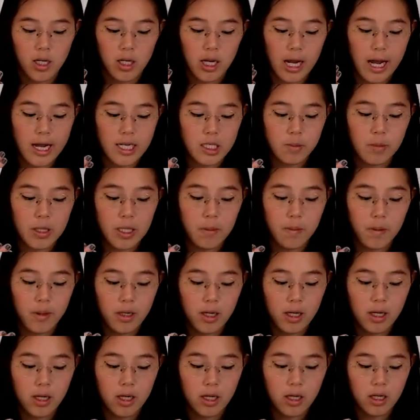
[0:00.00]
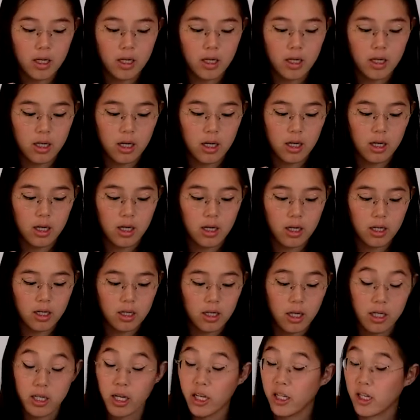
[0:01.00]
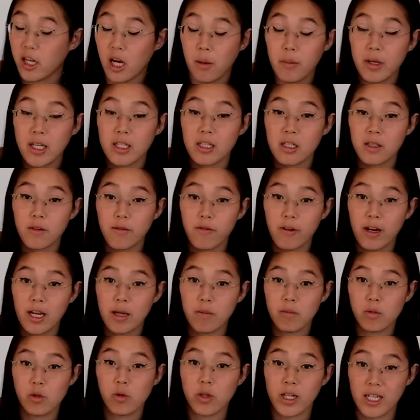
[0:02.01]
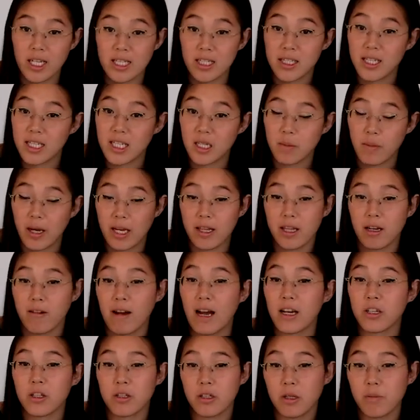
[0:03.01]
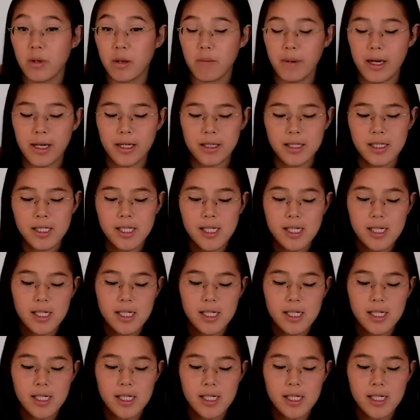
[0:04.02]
as people are kind of coming into the frame, you can anticipate their action a bit better